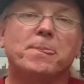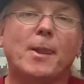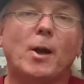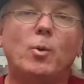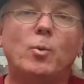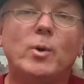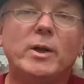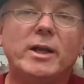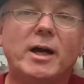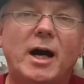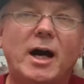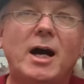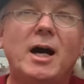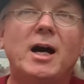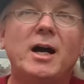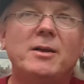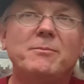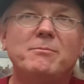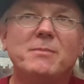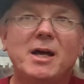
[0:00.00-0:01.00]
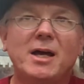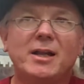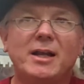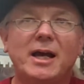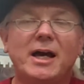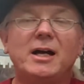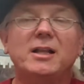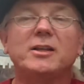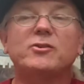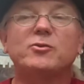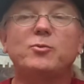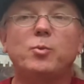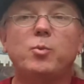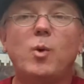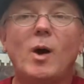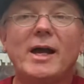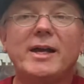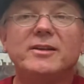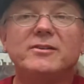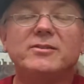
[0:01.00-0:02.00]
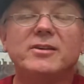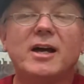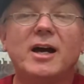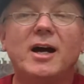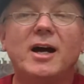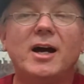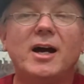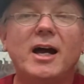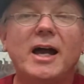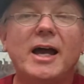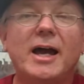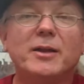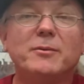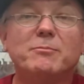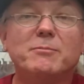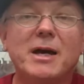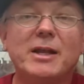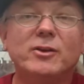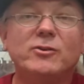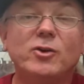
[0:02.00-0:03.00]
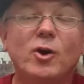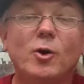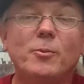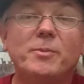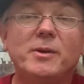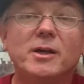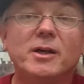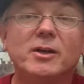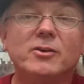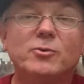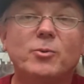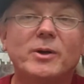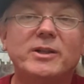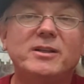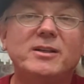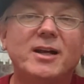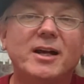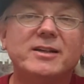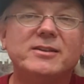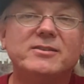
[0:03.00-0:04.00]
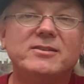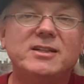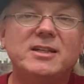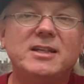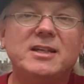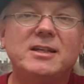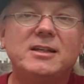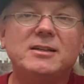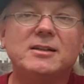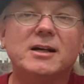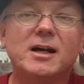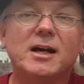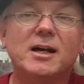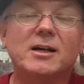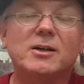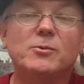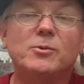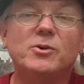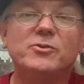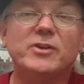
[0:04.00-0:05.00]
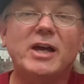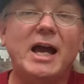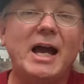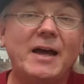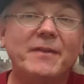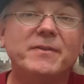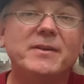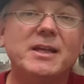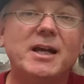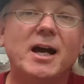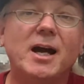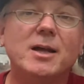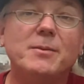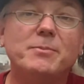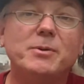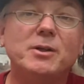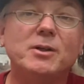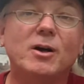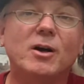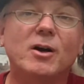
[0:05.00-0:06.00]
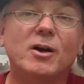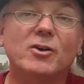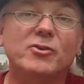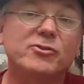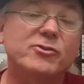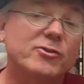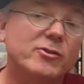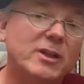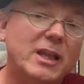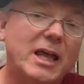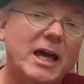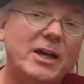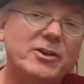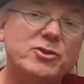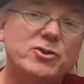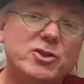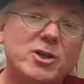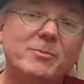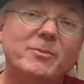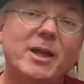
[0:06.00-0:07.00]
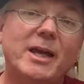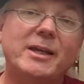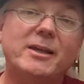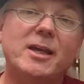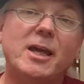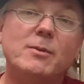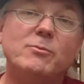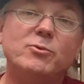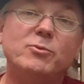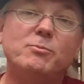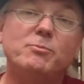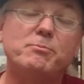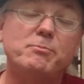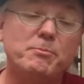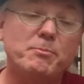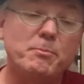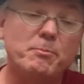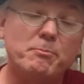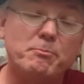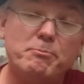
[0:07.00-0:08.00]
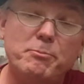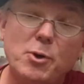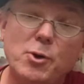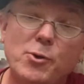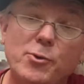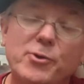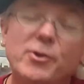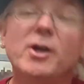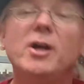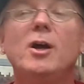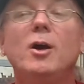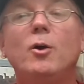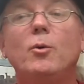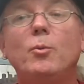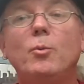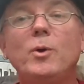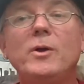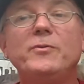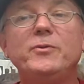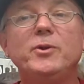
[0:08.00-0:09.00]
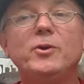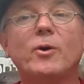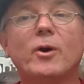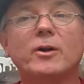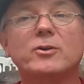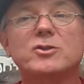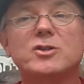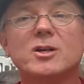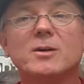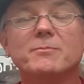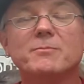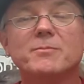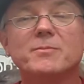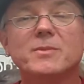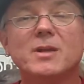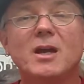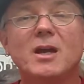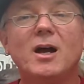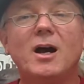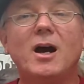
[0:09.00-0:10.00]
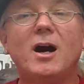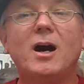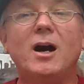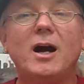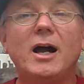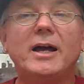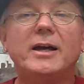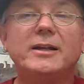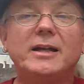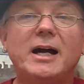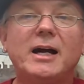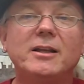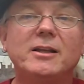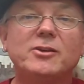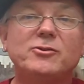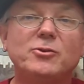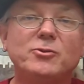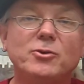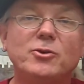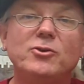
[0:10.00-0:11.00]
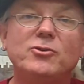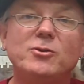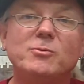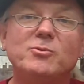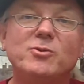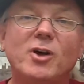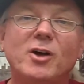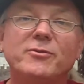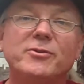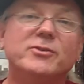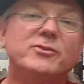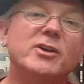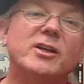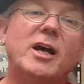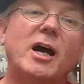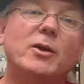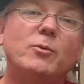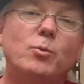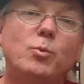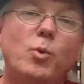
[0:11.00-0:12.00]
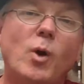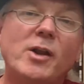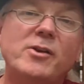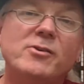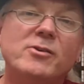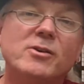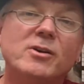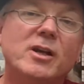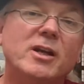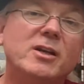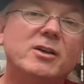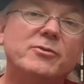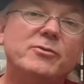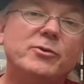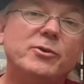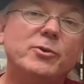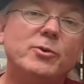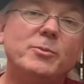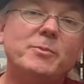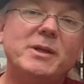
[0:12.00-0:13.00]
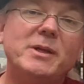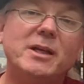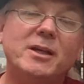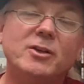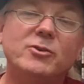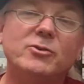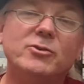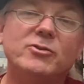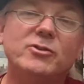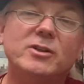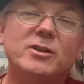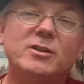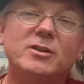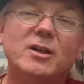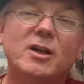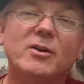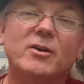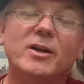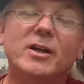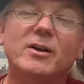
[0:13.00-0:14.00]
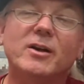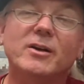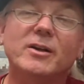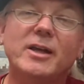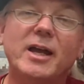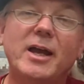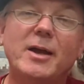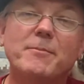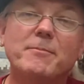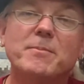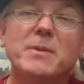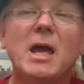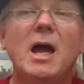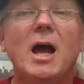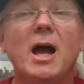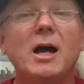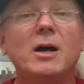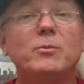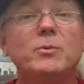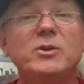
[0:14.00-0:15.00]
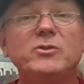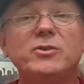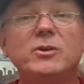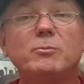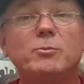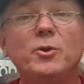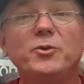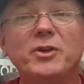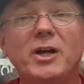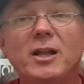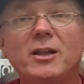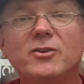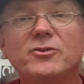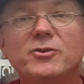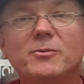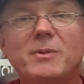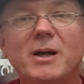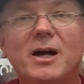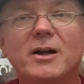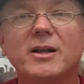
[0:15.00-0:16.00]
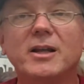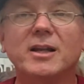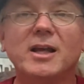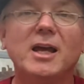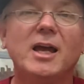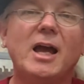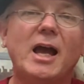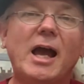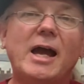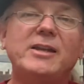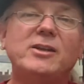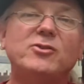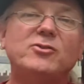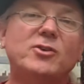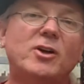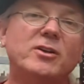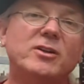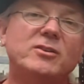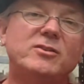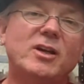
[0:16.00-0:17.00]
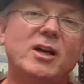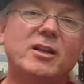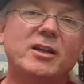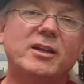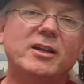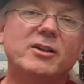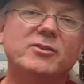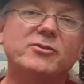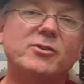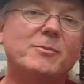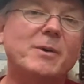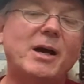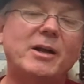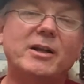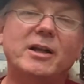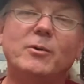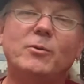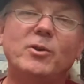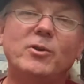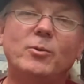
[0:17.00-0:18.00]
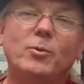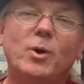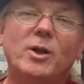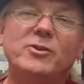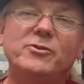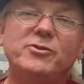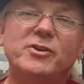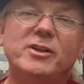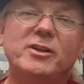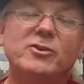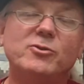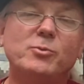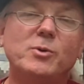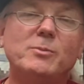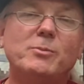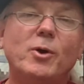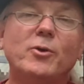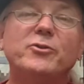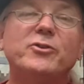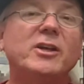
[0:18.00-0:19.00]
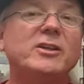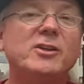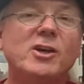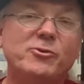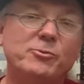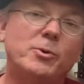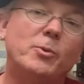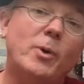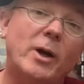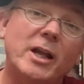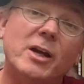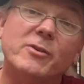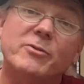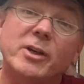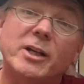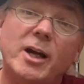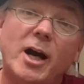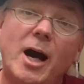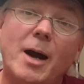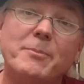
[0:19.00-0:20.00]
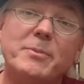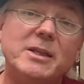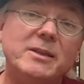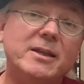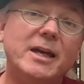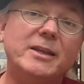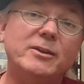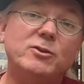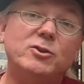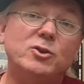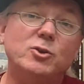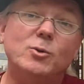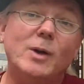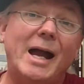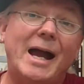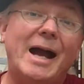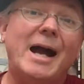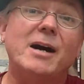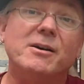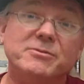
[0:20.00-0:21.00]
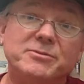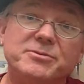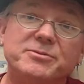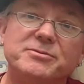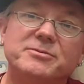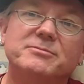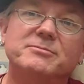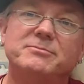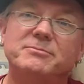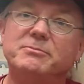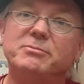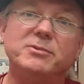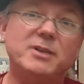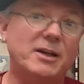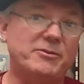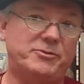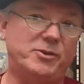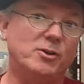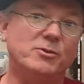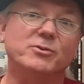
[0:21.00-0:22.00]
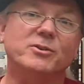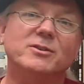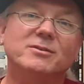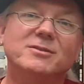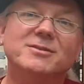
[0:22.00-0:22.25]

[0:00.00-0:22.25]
when I met Alex White uh, at Metatopia 2019, I was at the IPR slash Jim Light Games booth with New York Jim. Uh, and Alex introduced himself and said, I'd wonder if you would be interested in carrying our game. And we said, Well, tell us about it. And he started telling us about it. And within one sentence, we both said, Yes, we want every copy that you have left over,